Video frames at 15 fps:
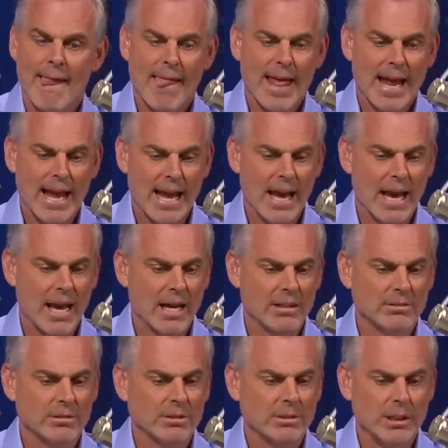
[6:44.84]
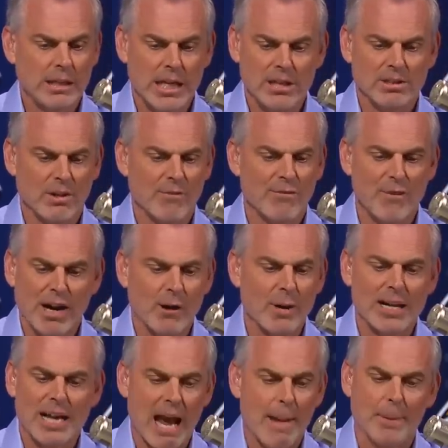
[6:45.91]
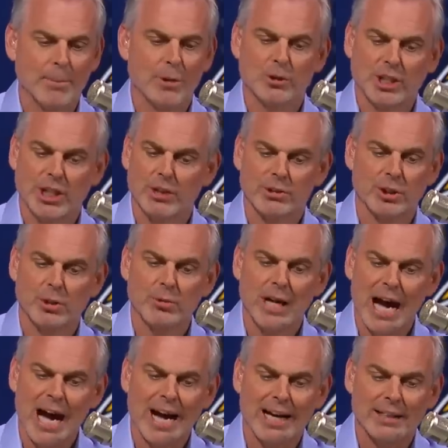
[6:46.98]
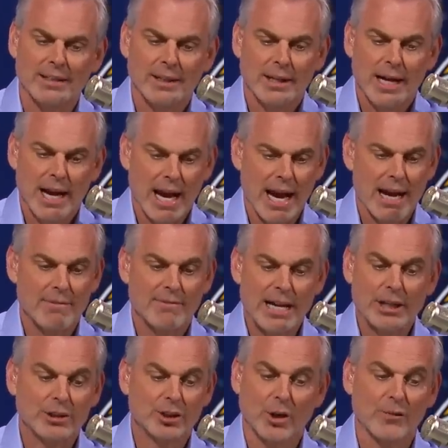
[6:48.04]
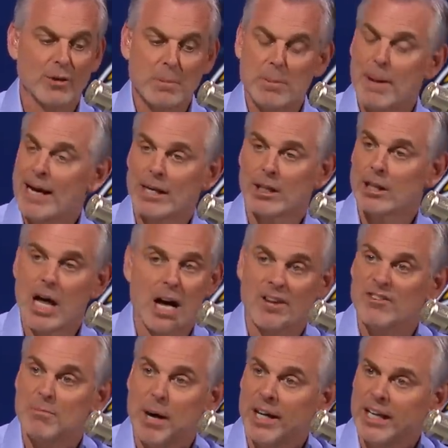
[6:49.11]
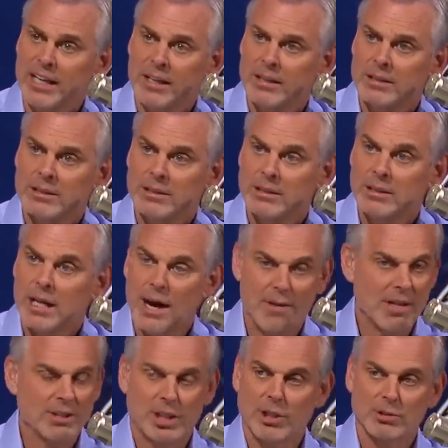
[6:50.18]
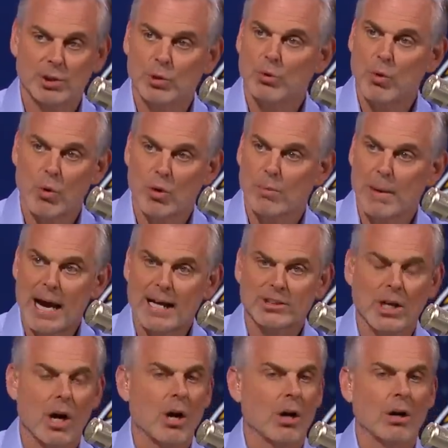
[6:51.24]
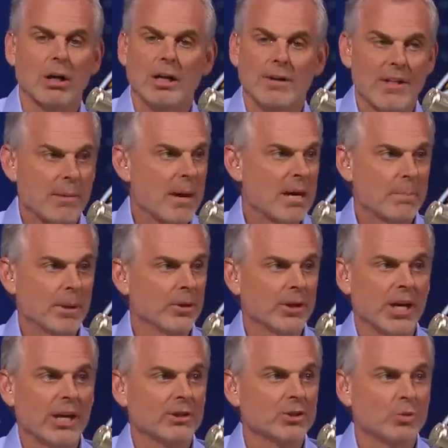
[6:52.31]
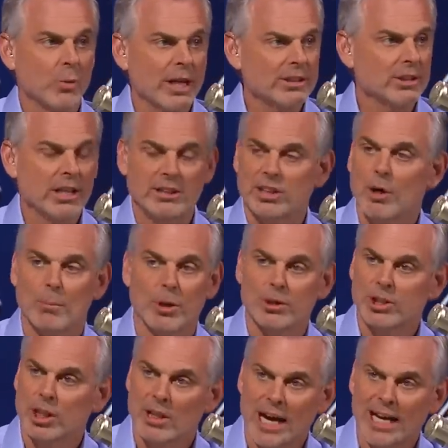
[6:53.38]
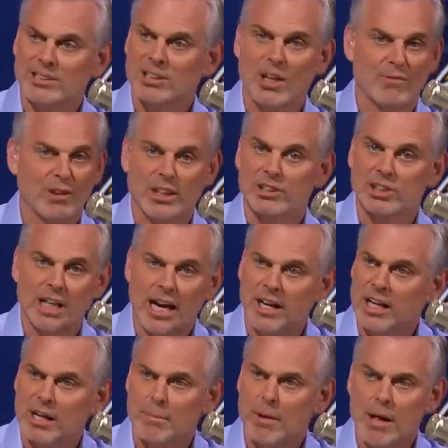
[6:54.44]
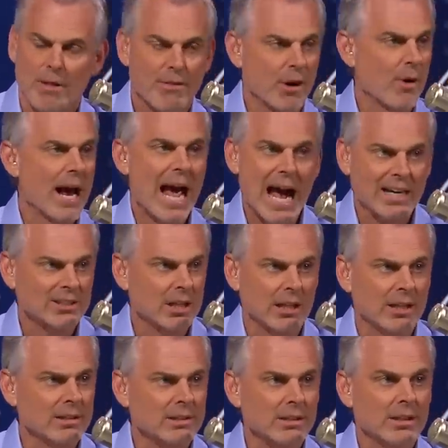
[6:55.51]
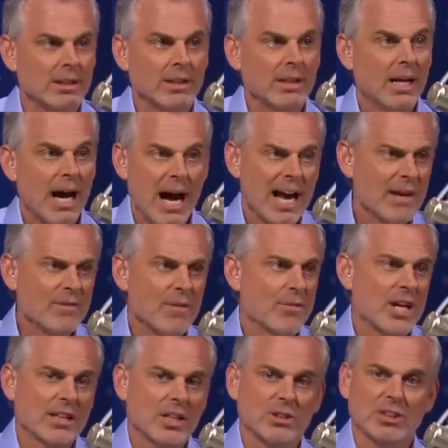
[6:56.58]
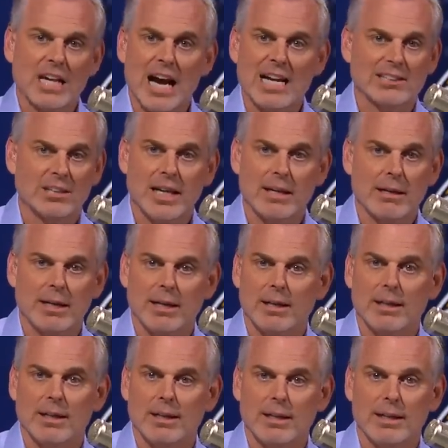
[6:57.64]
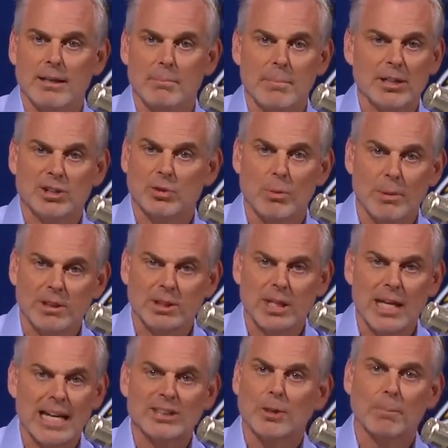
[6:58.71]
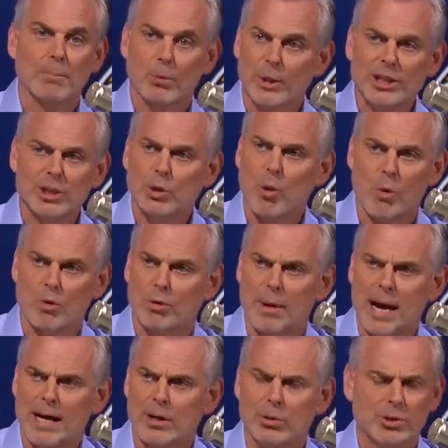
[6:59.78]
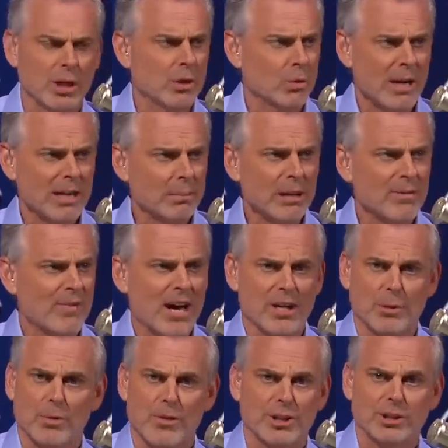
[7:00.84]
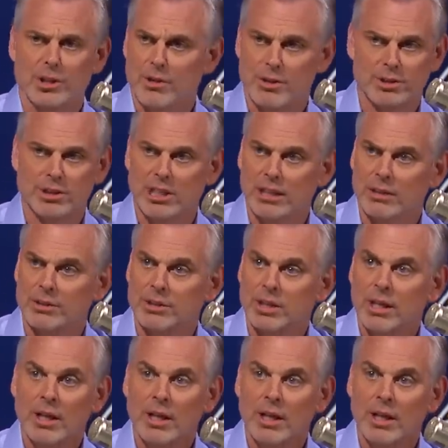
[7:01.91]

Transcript: And he's a very capable tier two guy and they deserve to be paid a lot of money. I think tier two quarterbacks are, they make billionaires rich, they sell merchandise, they fill a stadium, they're excellent. I even think there's guys like uh, uh, Mitch Trubisky as a bridge quarterback who's incredibly valuable this year to the Steelers.